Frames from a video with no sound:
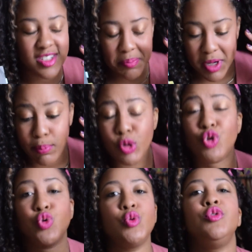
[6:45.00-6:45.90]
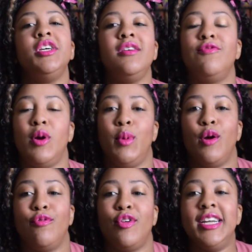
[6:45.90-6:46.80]
something protruding from
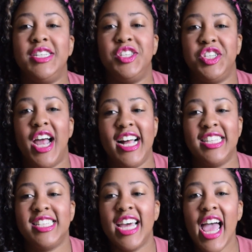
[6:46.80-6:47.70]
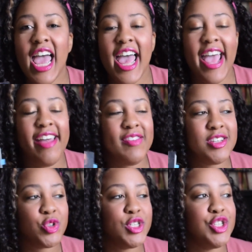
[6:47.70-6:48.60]
her friend's chest, and
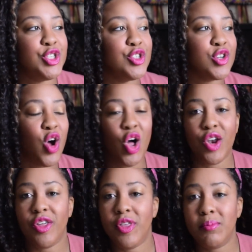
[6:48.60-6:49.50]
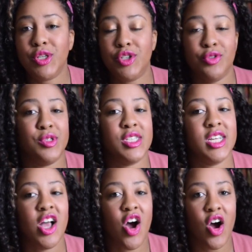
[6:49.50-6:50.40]
these creatures called the Meduse
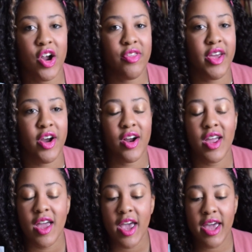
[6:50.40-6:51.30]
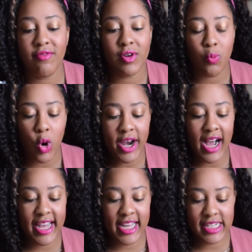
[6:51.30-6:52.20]
are there. And from what
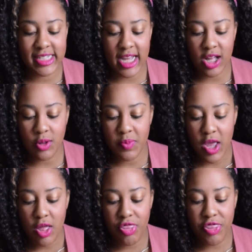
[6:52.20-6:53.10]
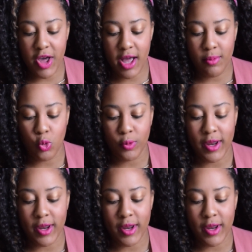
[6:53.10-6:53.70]
I can tell, the